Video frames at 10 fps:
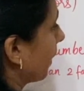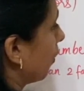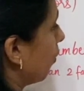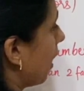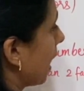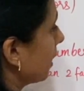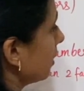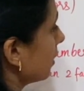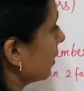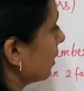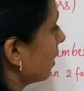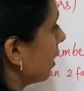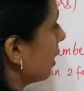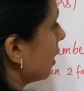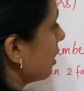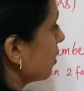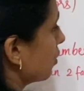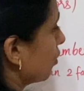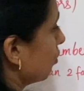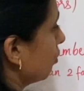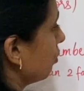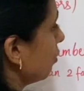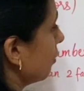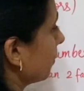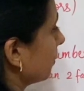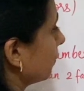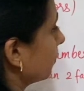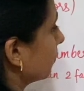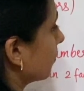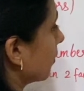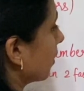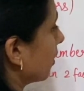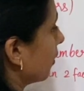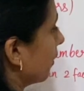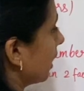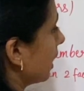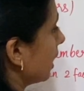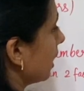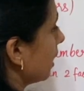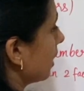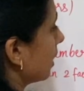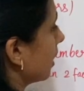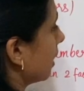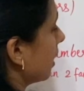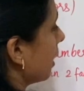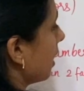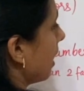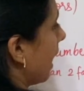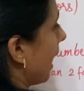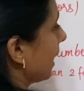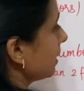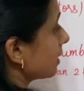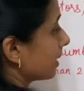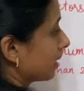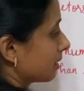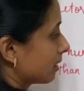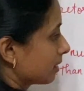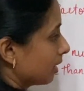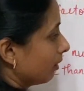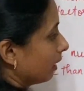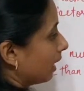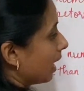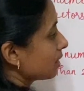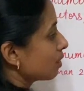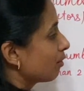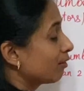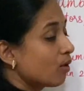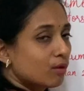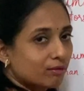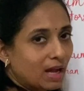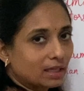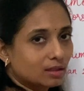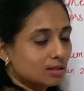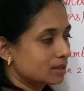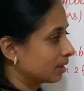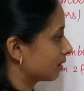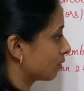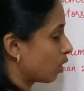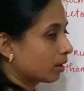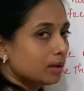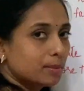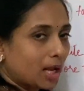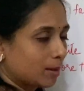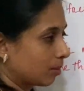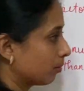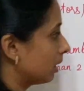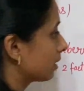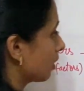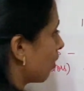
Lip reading: 1, 2, 3 and 6. See, it has 4 factors. It is not a prime number, it's a